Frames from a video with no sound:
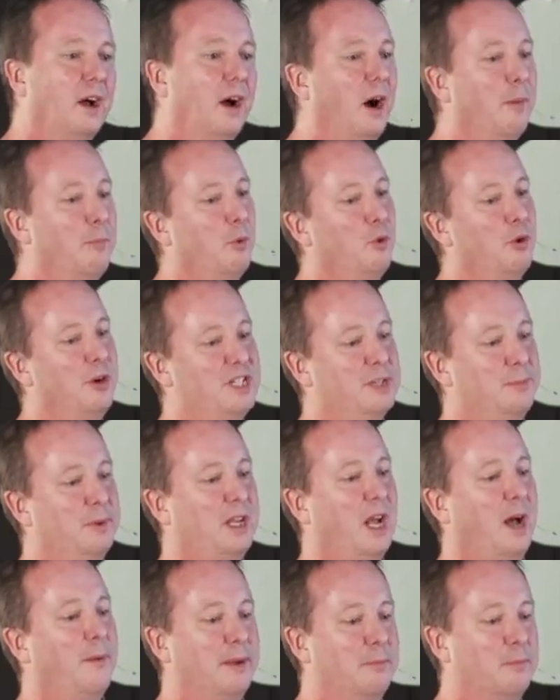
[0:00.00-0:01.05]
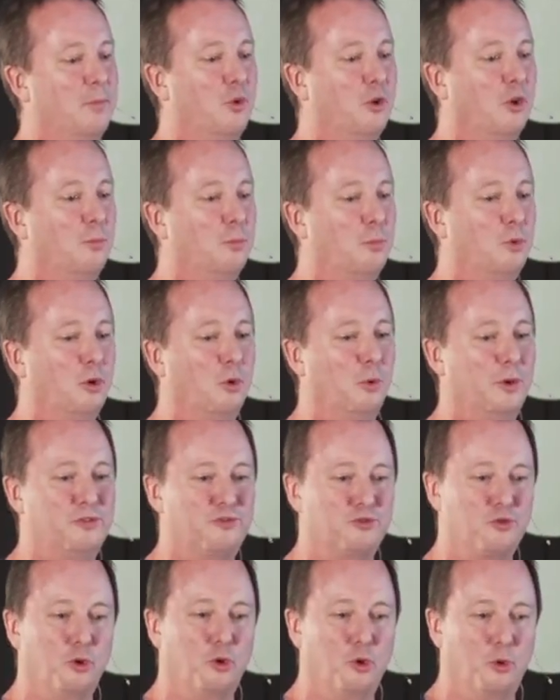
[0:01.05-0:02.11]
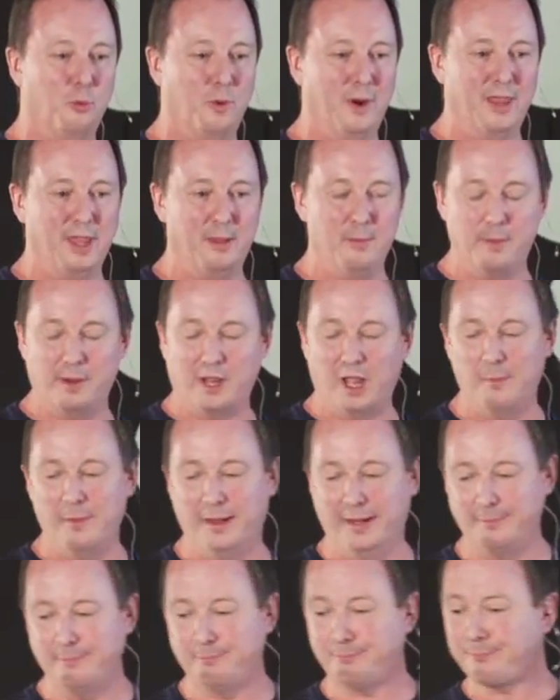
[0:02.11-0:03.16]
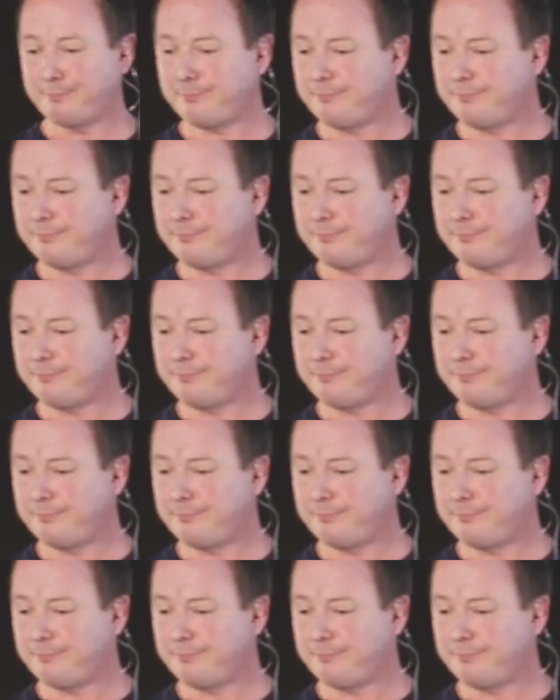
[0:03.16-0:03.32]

our boys are becoming more and more withdrawn, where they're becoming